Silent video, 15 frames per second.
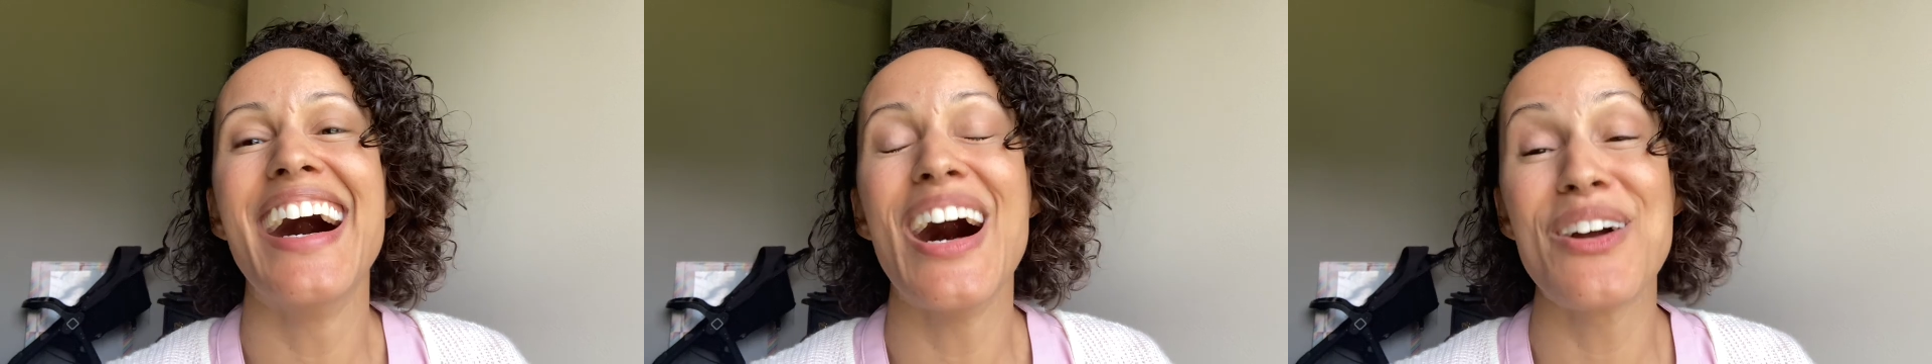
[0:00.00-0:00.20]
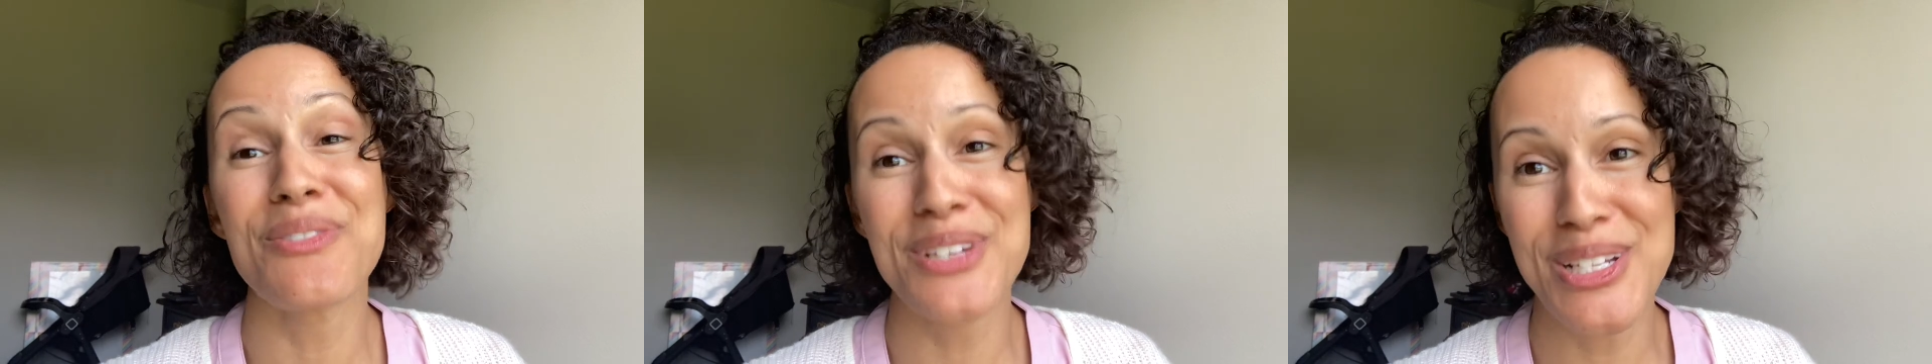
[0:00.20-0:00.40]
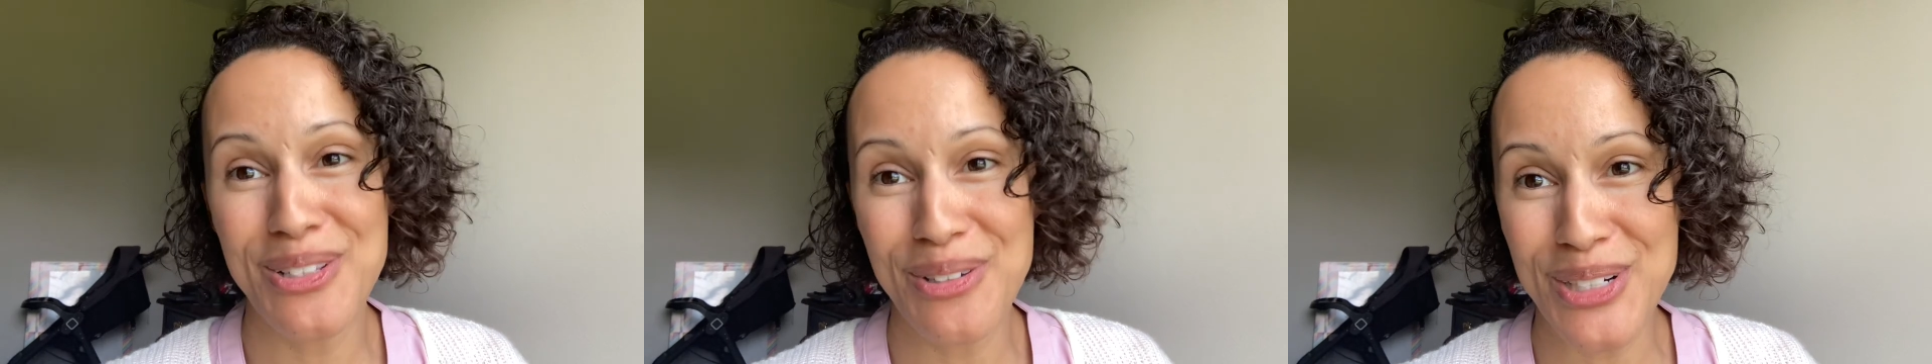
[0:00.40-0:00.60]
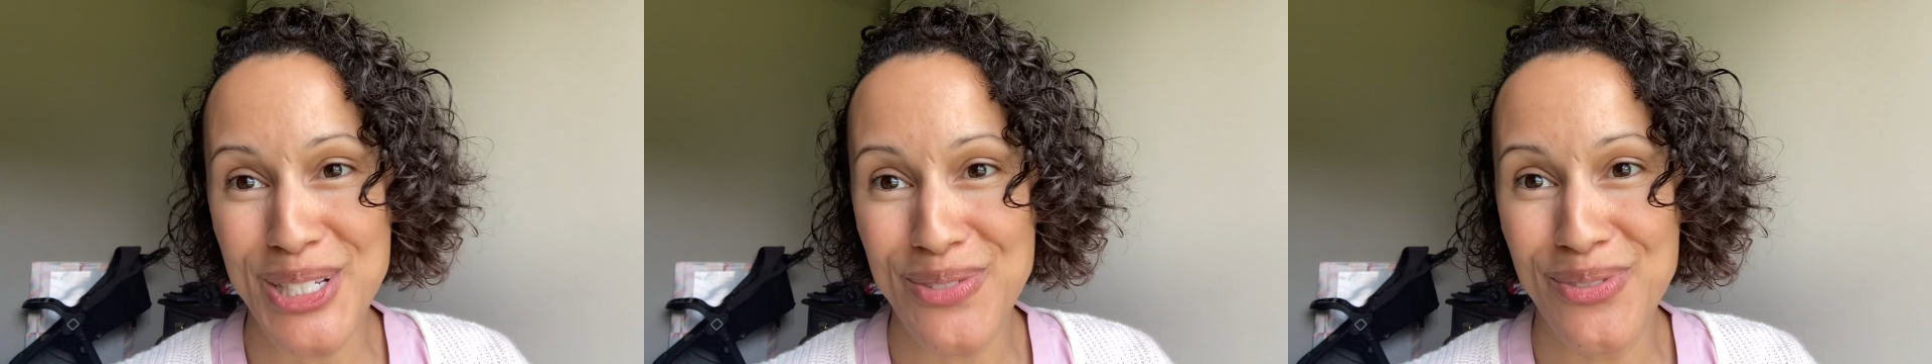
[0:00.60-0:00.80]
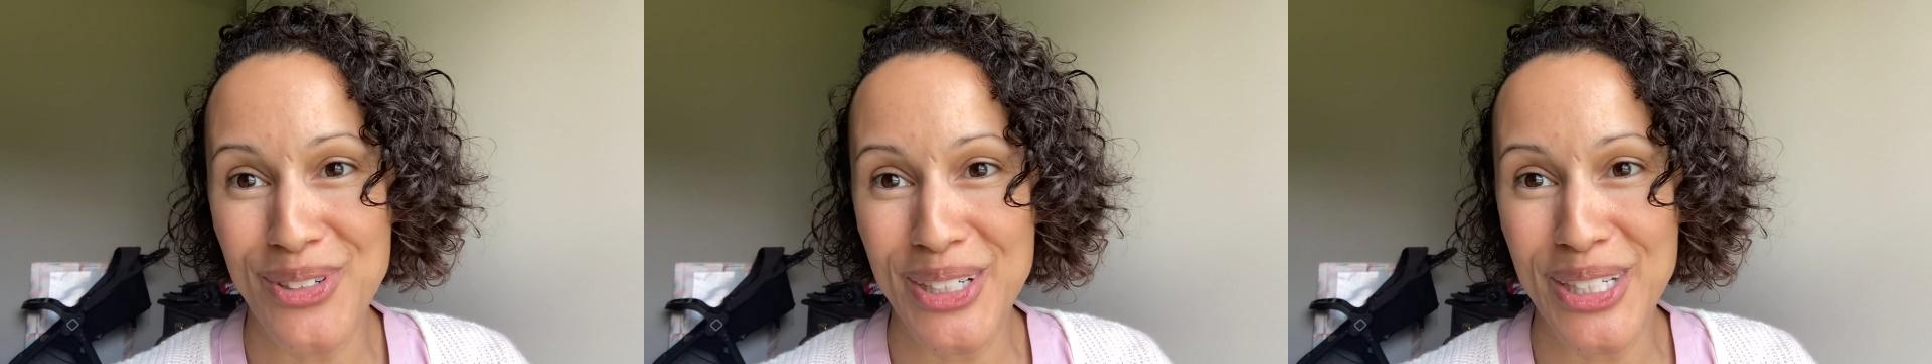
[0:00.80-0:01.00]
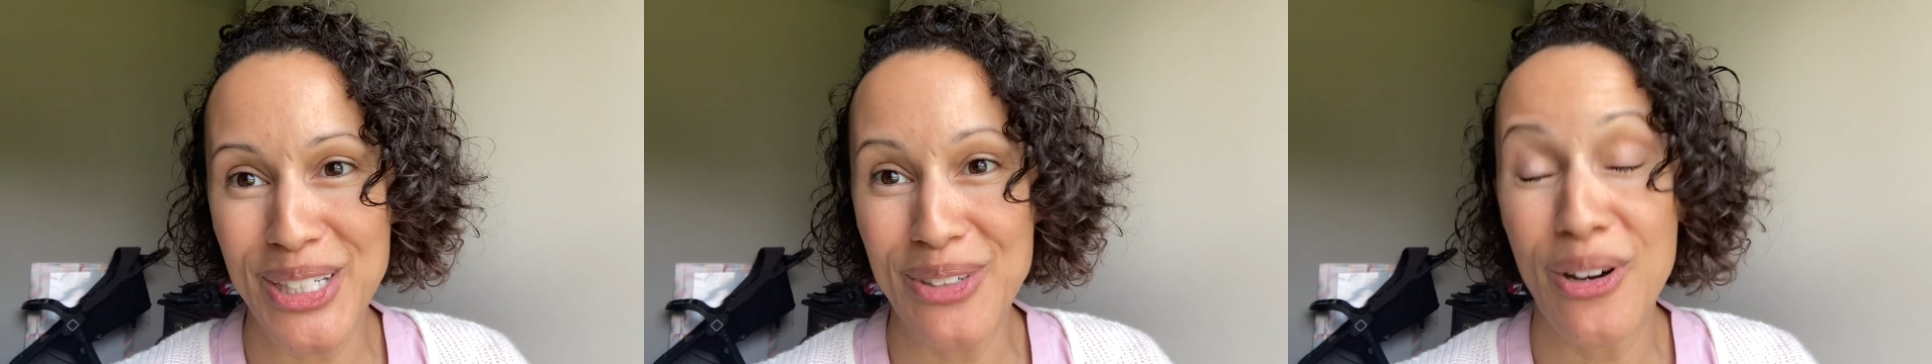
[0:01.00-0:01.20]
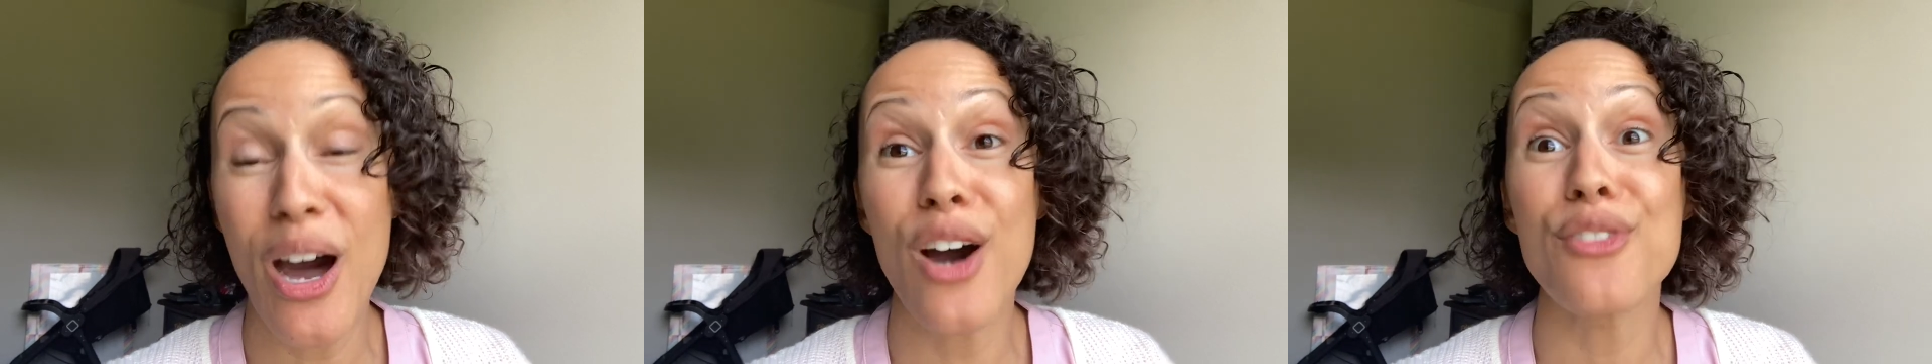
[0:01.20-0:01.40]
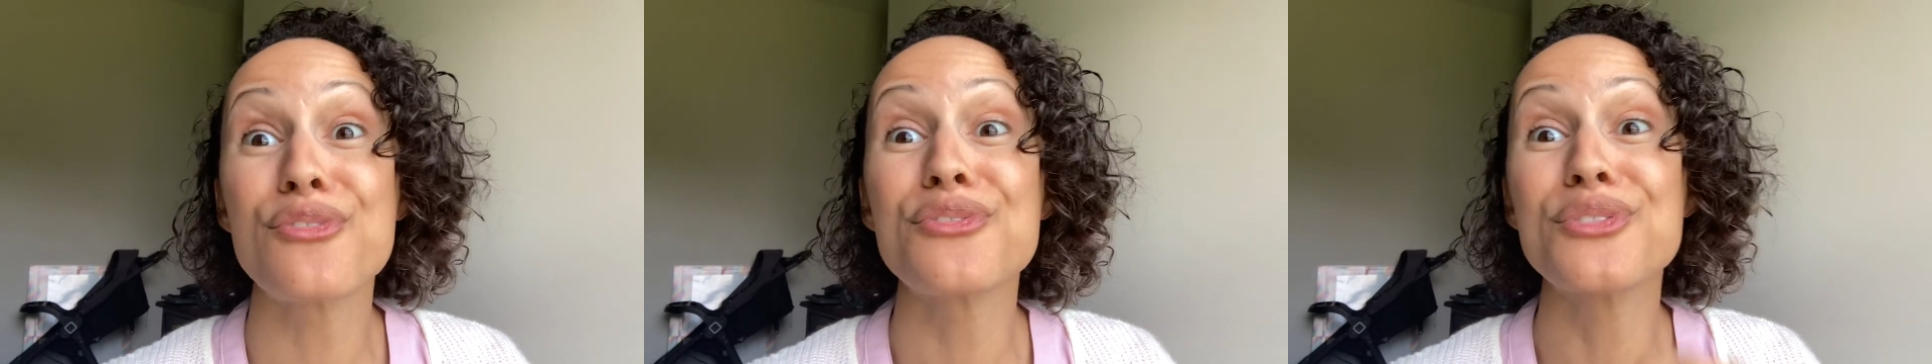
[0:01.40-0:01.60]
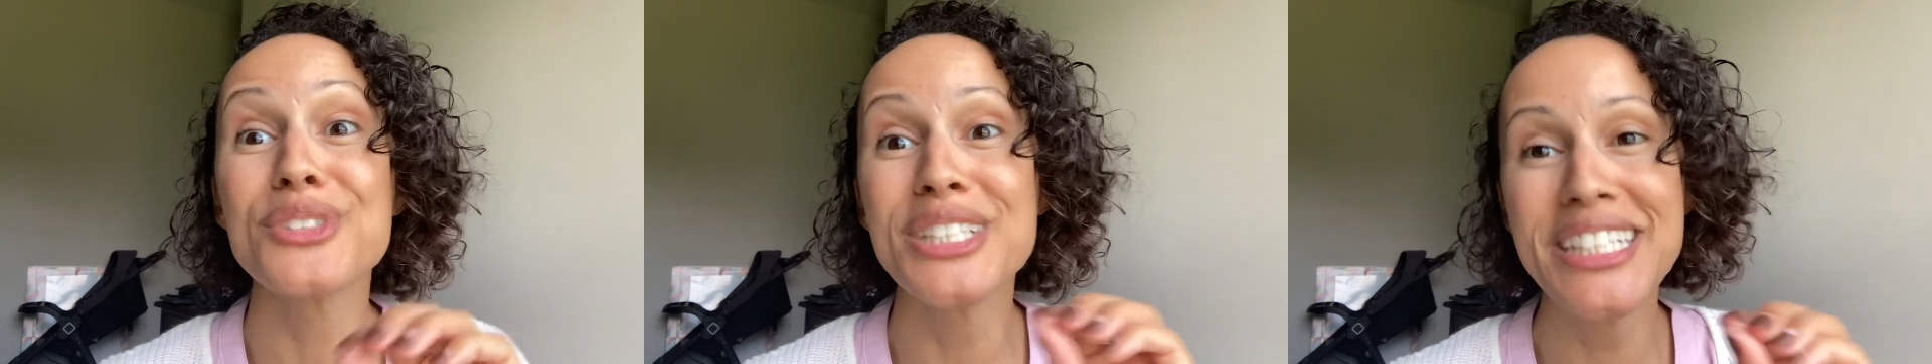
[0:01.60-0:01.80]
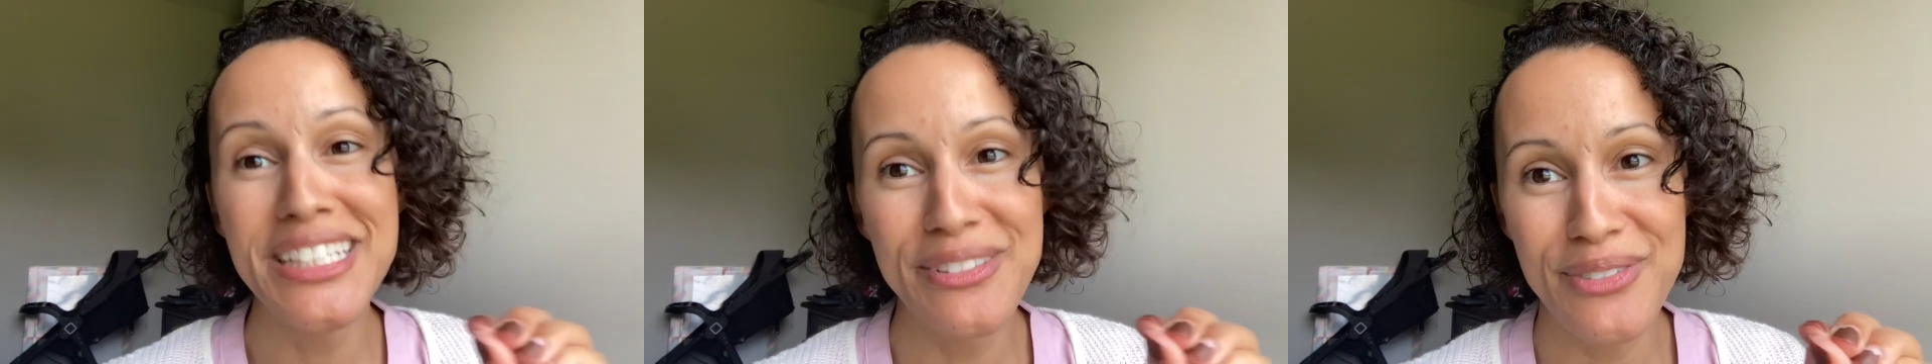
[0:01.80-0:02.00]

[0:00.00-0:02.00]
a resource for you, a free